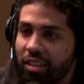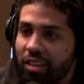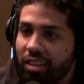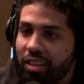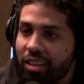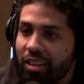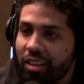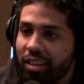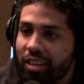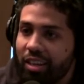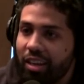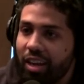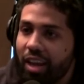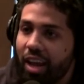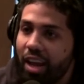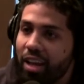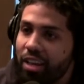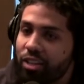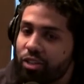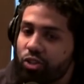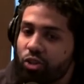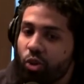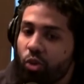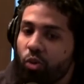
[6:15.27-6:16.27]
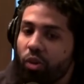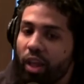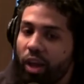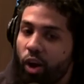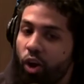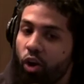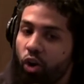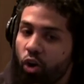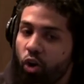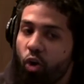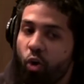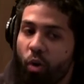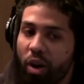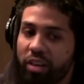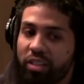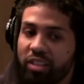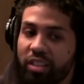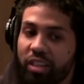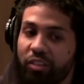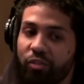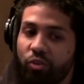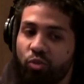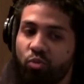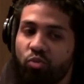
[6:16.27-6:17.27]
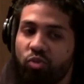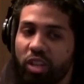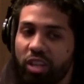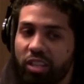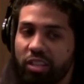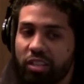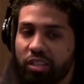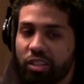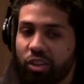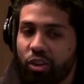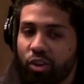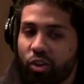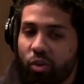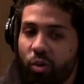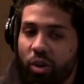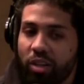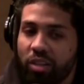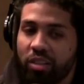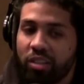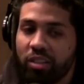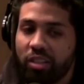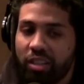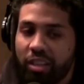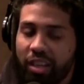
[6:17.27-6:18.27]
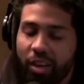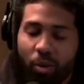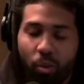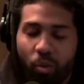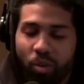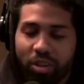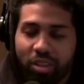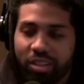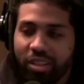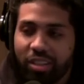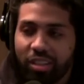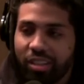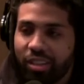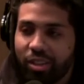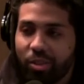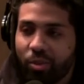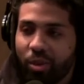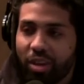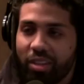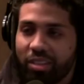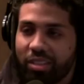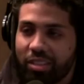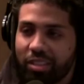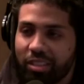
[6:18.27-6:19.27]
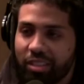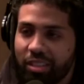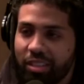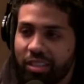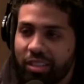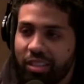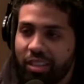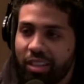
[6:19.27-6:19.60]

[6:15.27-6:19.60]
I totally agree. And so, like, her question, if you listen to her question, it wasn't a good question.